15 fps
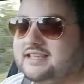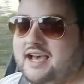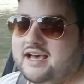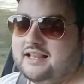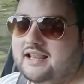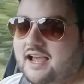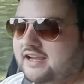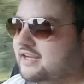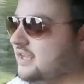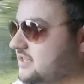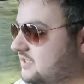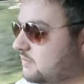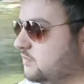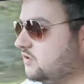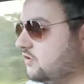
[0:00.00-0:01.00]
that like
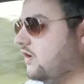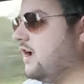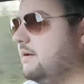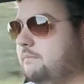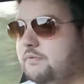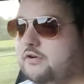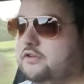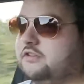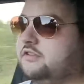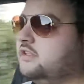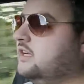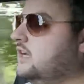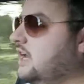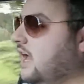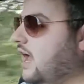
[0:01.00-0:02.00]
and subscribe
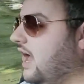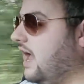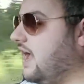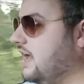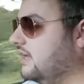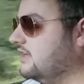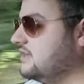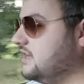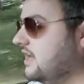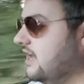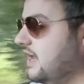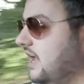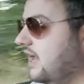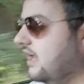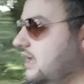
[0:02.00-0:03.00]
button. And
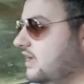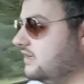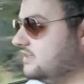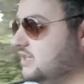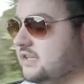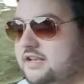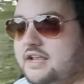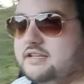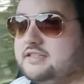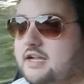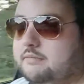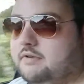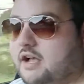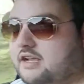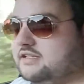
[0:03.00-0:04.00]
until next
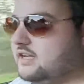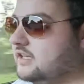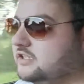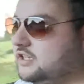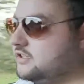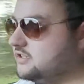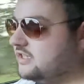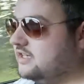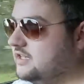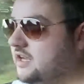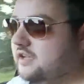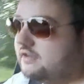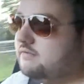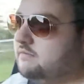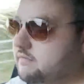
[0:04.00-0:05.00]
time, guys, I shall see
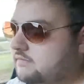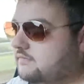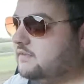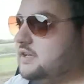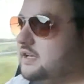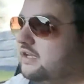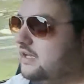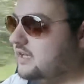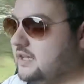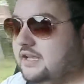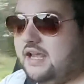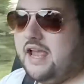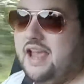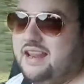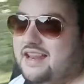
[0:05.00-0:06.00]
you
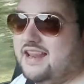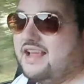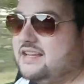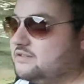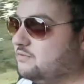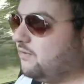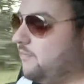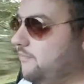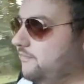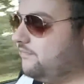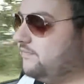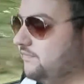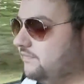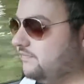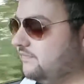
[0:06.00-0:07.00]
in the next one.
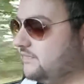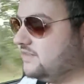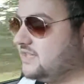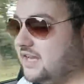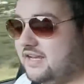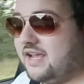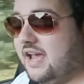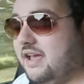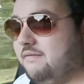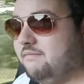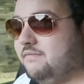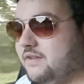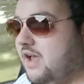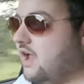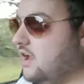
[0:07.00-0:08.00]
Take care,
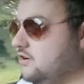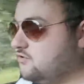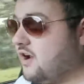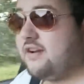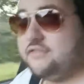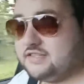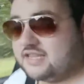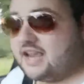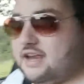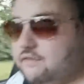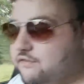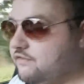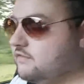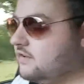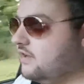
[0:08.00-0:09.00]
drive
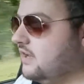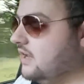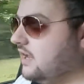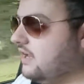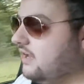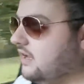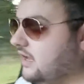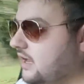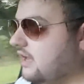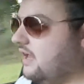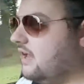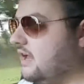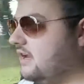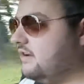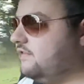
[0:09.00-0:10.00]
safe,
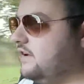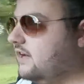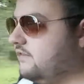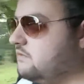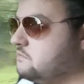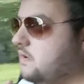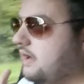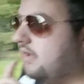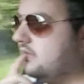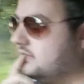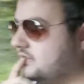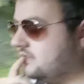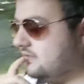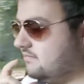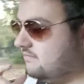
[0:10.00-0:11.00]
and if you live in
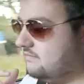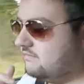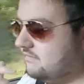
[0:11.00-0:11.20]
Wales,